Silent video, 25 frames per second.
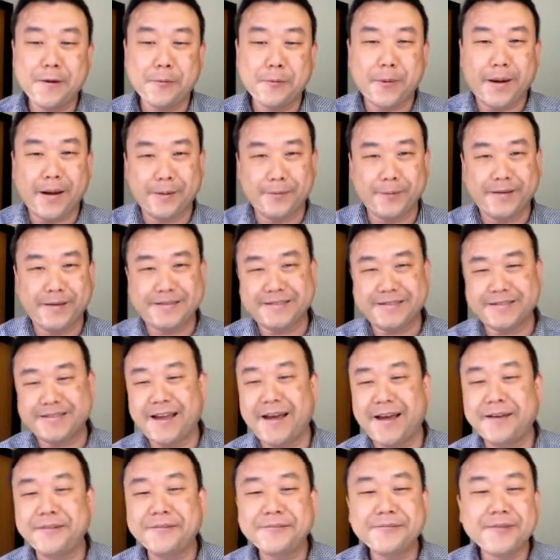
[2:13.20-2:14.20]
why waste
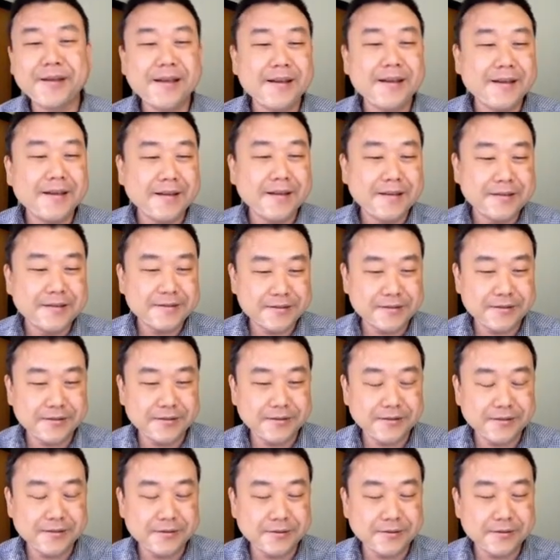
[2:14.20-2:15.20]
time?
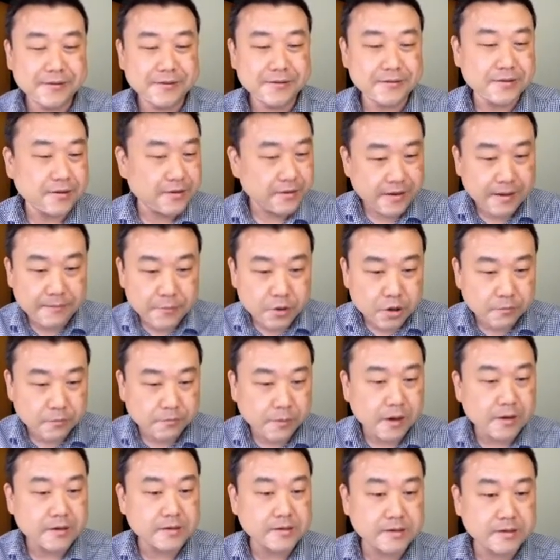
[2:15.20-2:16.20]
So, so let me do
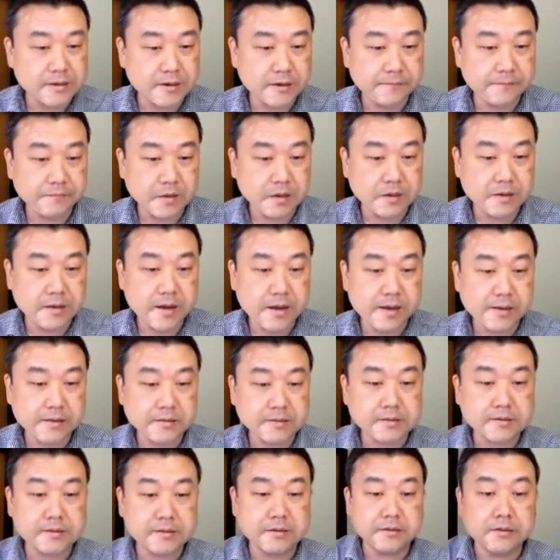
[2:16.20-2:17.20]
Parsi. It
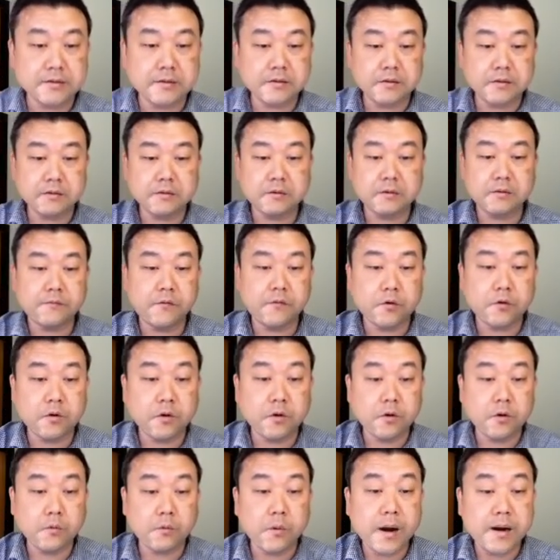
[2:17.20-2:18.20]
asks uh,
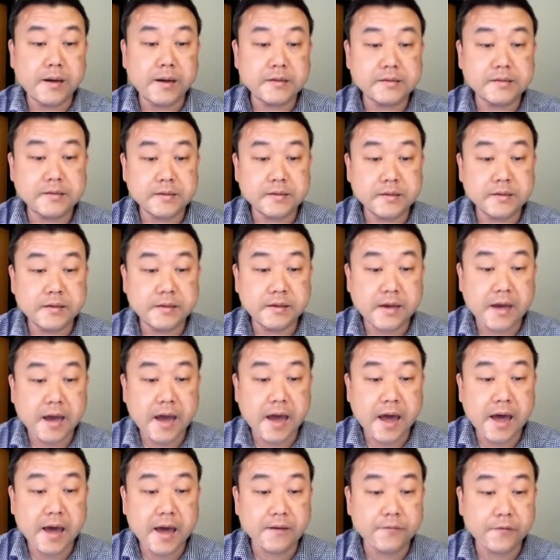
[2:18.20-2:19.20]
for what is the
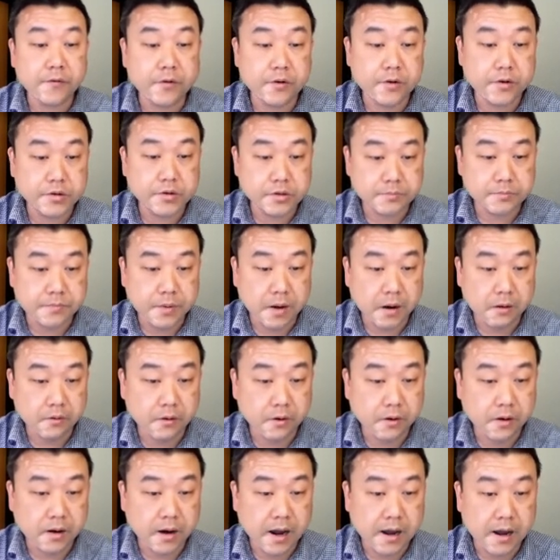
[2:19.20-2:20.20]
average
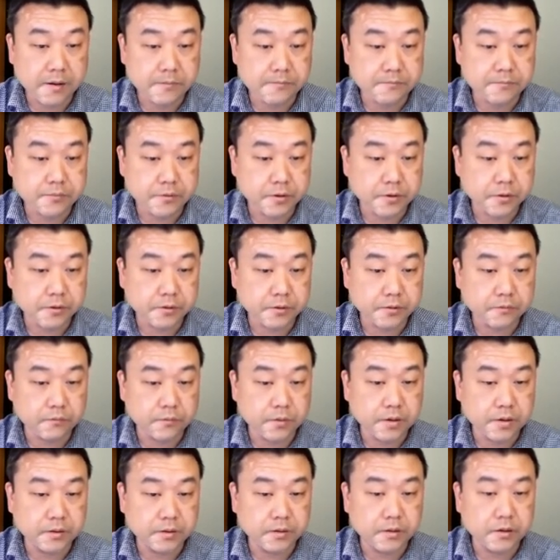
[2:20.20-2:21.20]
power output
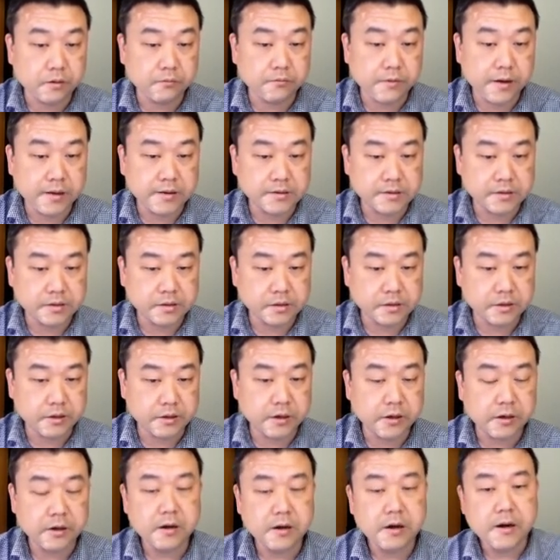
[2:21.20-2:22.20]
with the
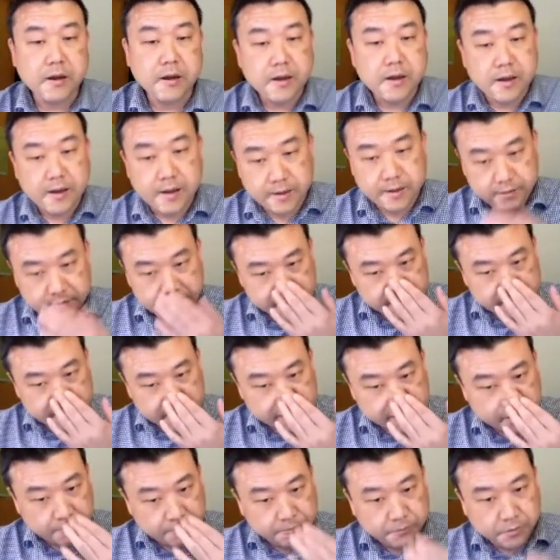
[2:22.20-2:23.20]
resistor. And this
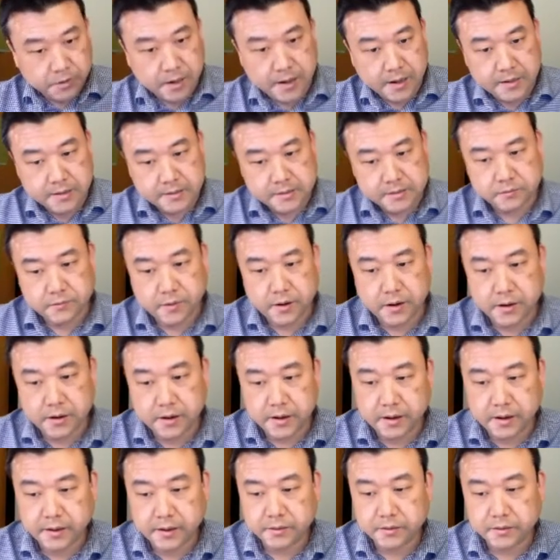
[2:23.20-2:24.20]
is the place where
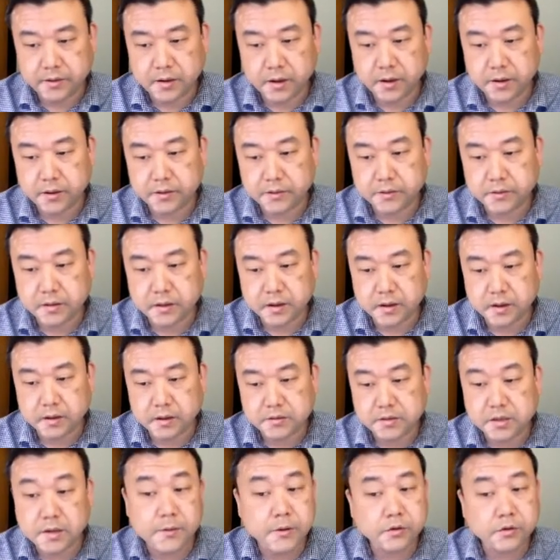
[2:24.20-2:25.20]
I thought uh,
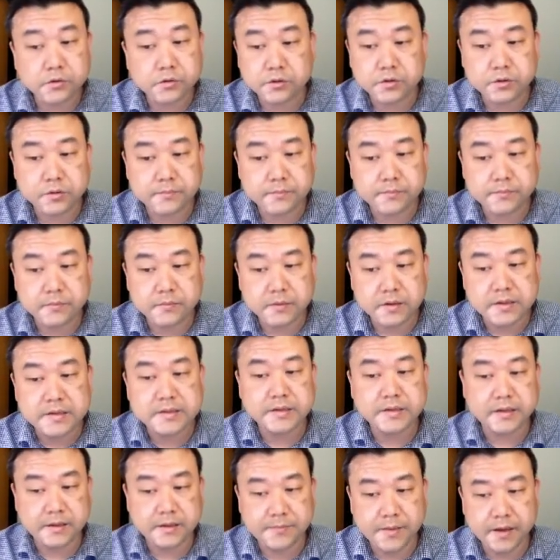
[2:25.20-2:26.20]
someone could
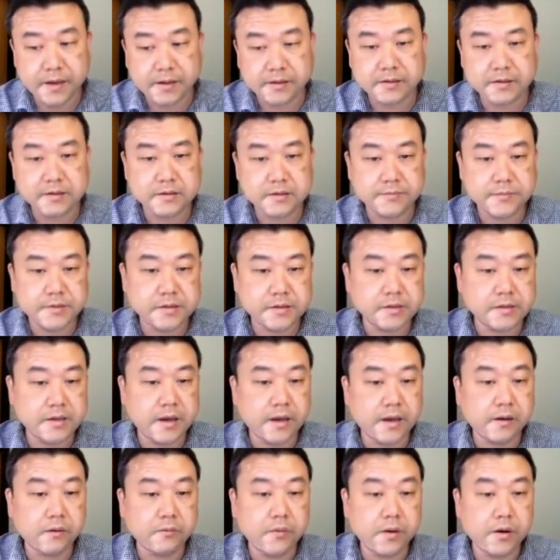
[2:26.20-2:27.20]
easily make this
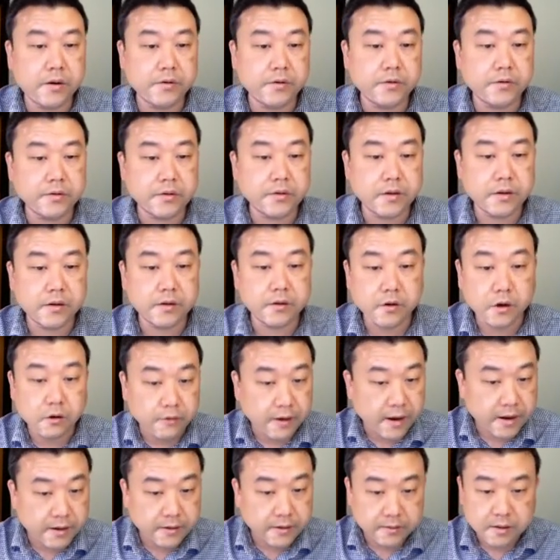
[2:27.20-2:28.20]
mistake where you think, all
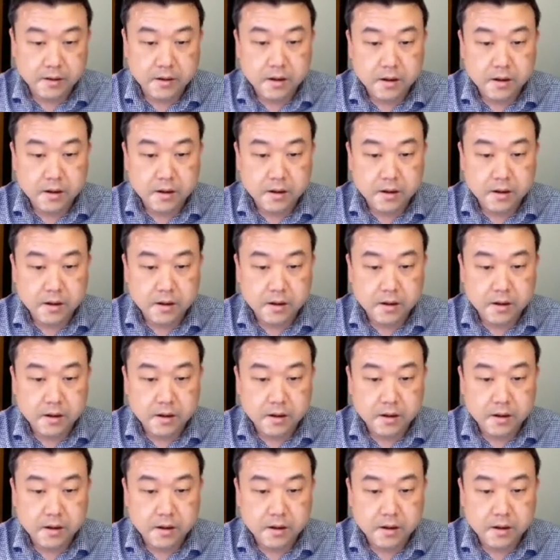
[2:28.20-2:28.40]
right,